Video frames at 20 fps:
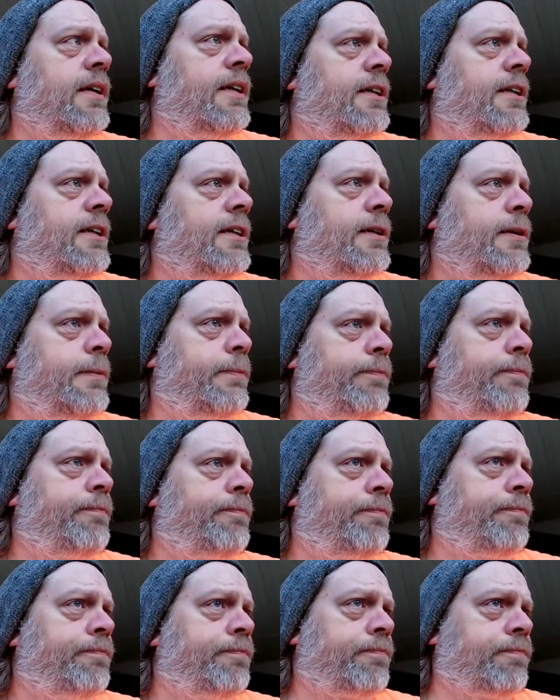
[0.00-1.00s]

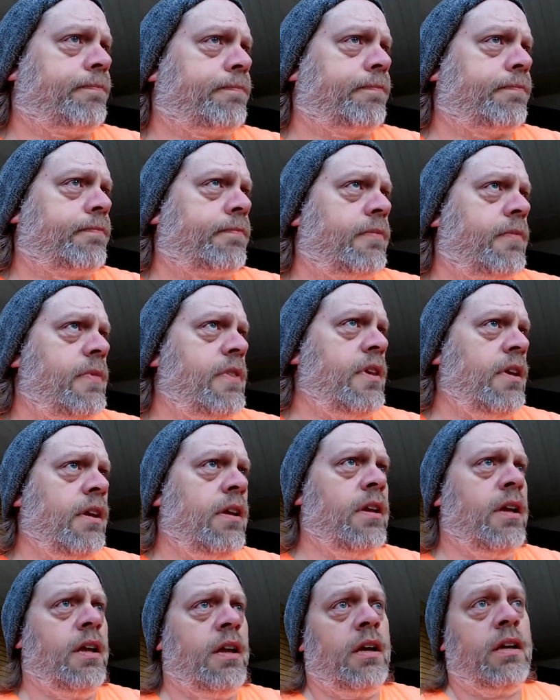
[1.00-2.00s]

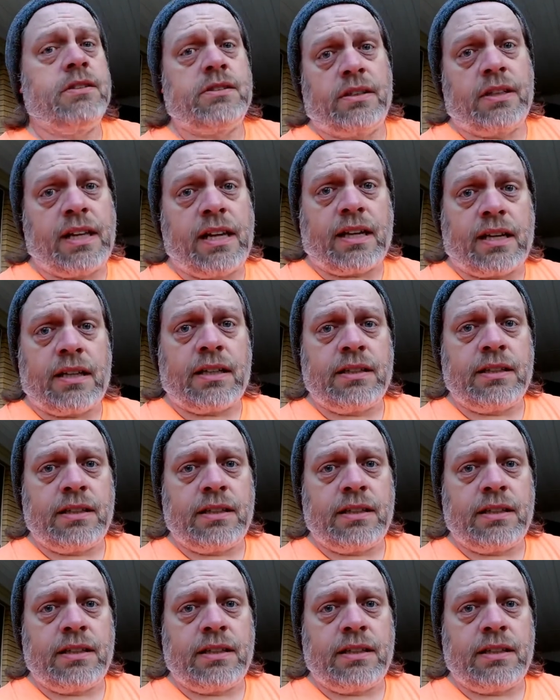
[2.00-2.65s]
So yeah,